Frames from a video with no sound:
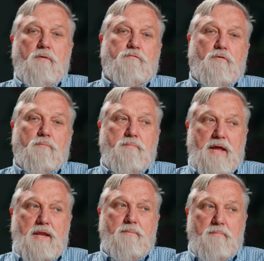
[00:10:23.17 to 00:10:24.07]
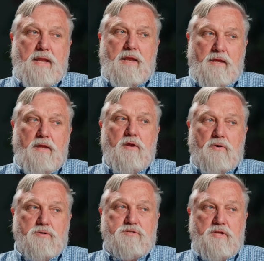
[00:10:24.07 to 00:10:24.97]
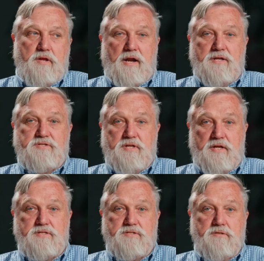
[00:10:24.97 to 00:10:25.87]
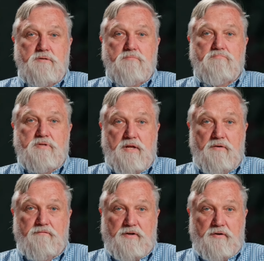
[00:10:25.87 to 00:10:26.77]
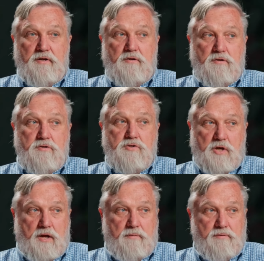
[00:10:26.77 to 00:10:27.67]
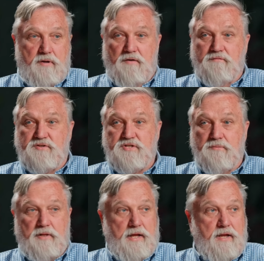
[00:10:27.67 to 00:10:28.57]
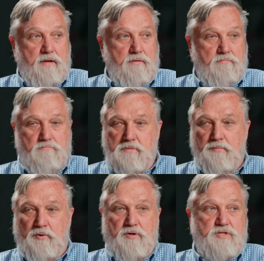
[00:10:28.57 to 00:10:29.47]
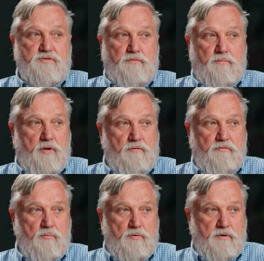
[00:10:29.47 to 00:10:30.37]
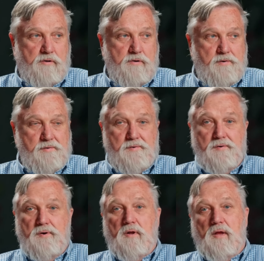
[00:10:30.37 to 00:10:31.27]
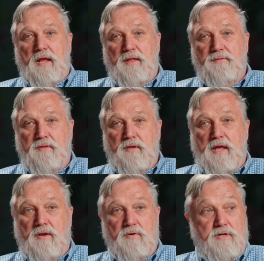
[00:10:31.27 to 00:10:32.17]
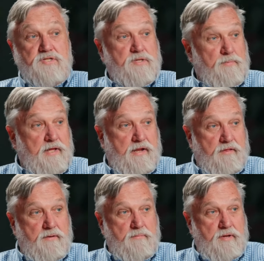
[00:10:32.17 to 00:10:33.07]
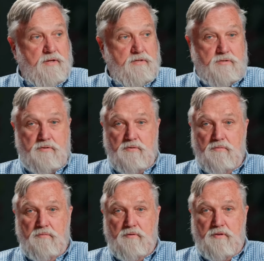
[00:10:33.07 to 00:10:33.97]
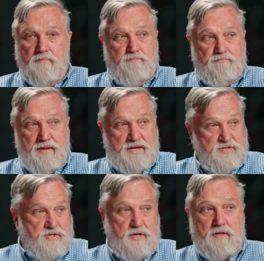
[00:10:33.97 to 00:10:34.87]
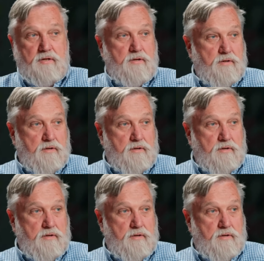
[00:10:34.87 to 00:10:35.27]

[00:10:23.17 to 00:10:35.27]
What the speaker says: for many, many years, the United States did a very good job of assimilating immigrants from all over the world and assimilating them into the basic